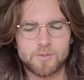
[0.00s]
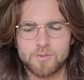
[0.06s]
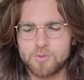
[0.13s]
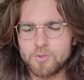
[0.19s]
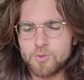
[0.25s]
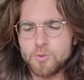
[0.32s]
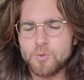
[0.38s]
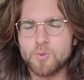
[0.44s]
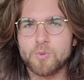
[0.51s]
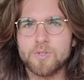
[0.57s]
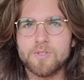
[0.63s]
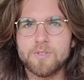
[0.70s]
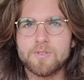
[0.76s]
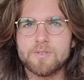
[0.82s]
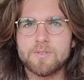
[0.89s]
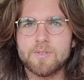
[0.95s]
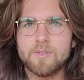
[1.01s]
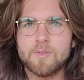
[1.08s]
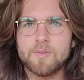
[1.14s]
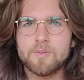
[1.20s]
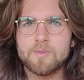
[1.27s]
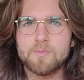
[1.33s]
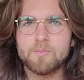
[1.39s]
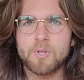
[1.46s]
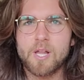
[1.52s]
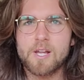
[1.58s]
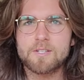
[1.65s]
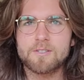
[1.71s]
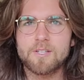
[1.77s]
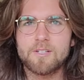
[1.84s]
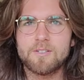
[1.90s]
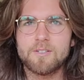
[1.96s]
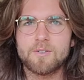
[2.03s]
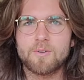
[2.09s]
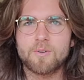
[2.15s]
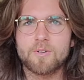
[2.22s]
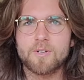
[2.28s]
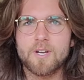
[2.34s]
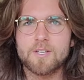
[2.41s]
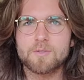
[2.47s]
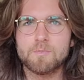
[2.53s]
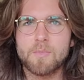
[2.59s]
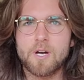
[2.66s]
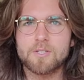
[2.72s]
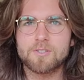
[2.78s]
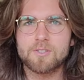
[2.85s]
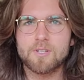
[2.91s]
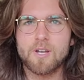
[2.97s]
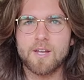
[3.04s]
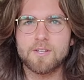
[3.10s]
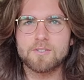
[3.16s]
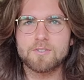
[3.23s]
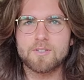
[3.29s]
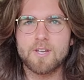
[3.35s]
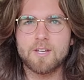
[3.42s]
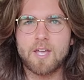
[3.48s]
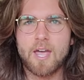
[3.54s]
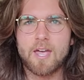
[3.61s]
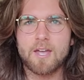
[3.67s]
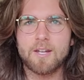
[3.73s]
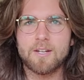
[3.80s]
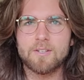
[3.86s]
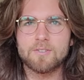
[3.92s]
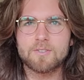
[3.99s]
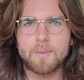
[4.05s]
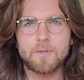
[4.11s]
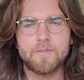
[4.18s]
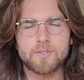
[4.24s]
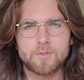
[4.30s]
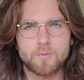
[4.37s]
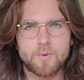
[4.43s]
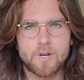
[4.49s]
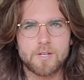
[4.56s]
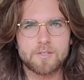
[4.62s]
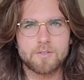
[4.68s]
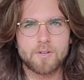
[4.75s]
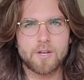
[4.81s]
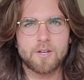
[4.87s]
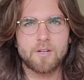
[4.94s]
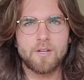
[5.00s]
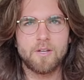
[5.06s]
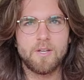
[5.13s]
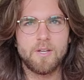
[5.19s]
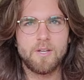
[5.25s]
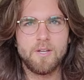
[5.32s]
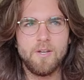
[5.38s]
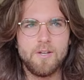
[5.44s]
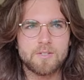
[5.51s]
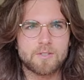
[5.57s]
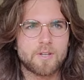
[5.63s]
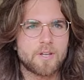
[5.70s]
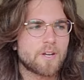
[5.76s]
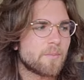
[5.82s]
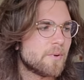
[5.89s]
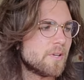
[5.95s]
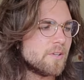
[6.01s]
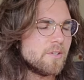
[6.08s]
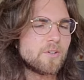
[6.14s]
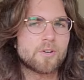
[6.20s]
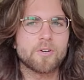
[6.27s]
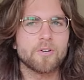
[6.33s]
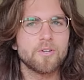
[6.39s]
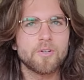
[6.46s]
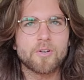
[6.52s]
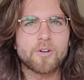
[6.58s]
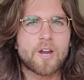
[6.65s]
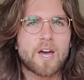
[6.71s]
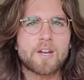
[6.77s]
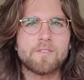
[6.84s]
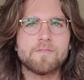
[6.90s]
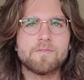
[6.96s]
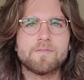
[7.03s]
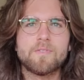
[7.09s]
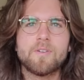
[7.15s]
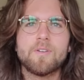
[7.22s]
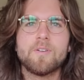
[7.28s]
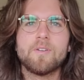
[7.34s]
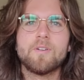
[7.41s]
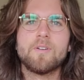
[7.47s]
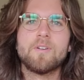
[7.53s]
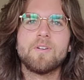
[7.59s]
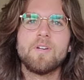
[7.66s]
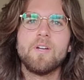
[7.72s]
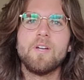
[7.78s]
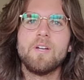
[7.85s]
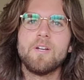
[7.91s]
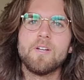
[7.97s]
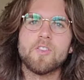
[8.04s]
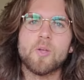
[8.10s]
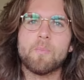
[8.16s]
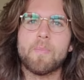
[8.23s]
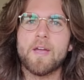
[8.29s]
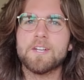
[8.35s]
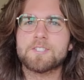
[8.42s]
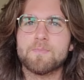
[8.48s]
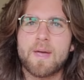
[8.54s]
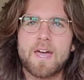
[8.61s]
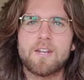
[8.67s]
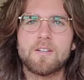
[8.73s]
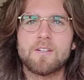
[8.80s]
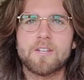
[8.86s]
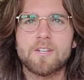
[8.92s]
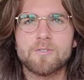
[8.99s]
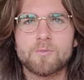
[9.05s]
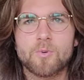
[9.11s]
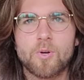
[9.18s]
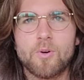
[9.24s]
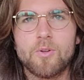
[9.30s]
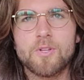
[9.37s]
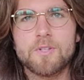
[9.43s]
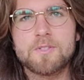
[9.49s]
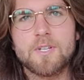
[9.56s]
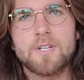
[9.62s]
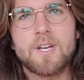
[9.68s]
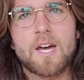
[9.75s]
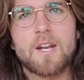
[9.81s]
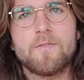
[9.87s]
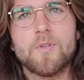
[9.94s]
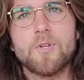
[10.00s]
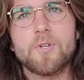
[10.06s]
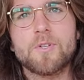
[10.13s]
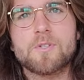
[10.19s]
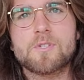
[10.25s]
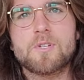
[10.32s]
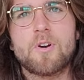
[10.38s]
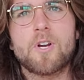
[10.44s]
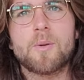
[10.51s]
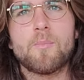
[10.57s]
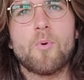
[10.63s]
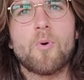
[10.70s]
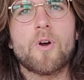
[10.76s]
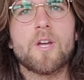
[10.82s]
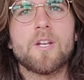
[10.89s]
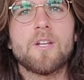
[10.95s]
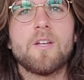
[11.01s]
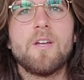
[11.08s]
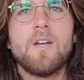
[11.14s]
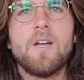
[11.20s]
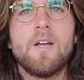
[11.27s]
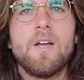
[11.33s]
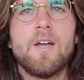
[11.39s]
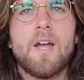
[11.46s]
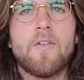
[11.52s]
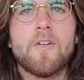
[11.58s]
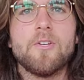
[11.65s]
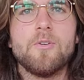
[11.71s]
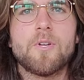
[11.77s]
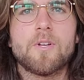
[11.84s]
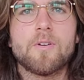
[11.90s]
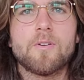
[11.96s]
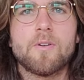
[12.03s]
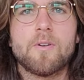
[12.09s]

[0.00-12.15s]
to play as little or as much as they can subdivision wise. Okay, so like I mean you're kind of, the bass mandolin roll is like kind of your starting point, and then you can,